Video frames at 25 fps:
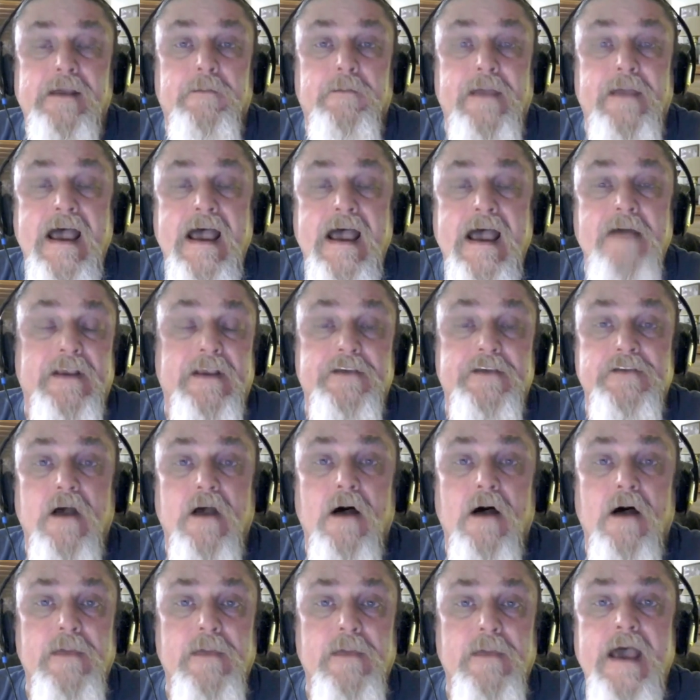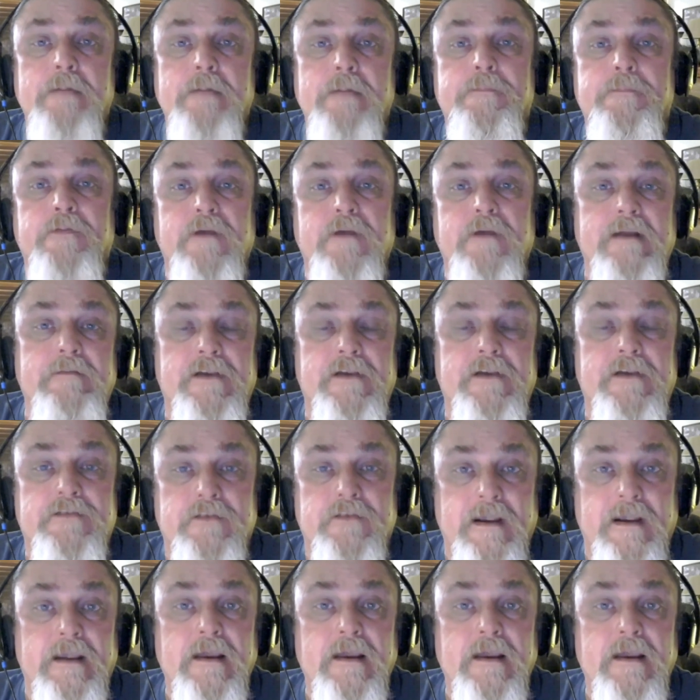we have because all we had
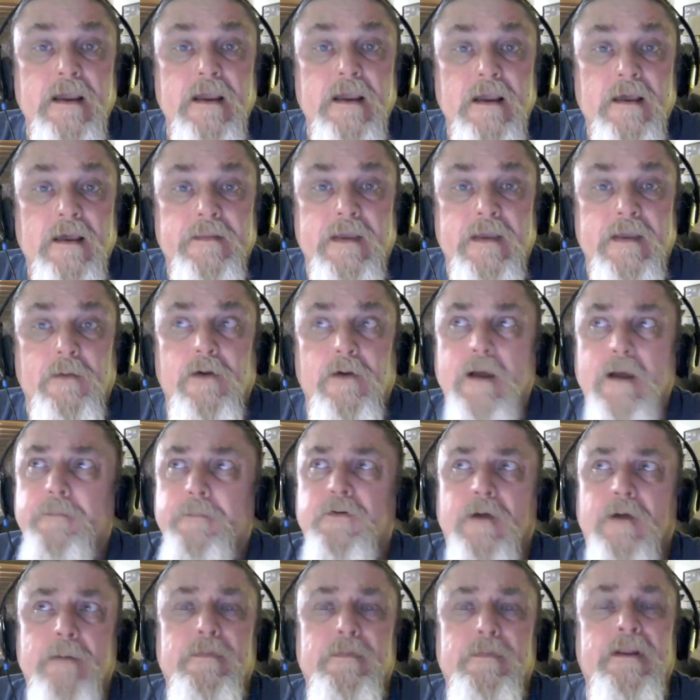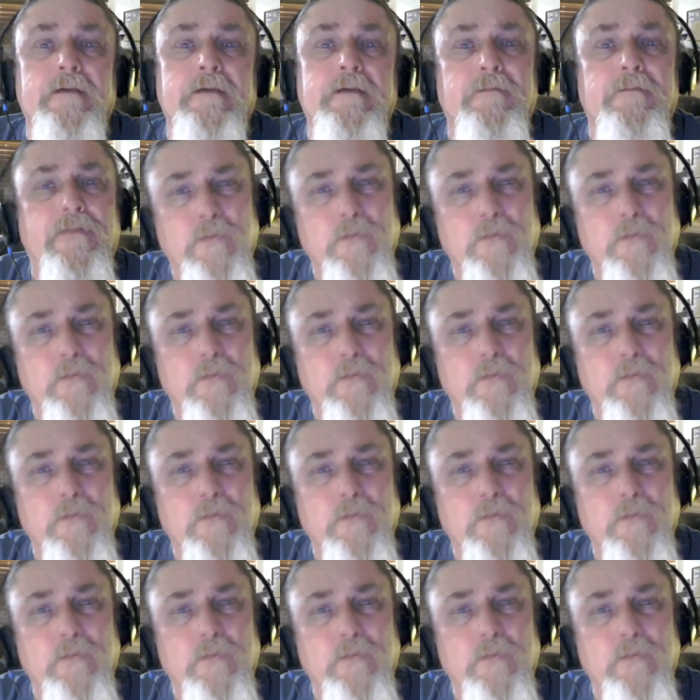previously, they were up to, I believe, three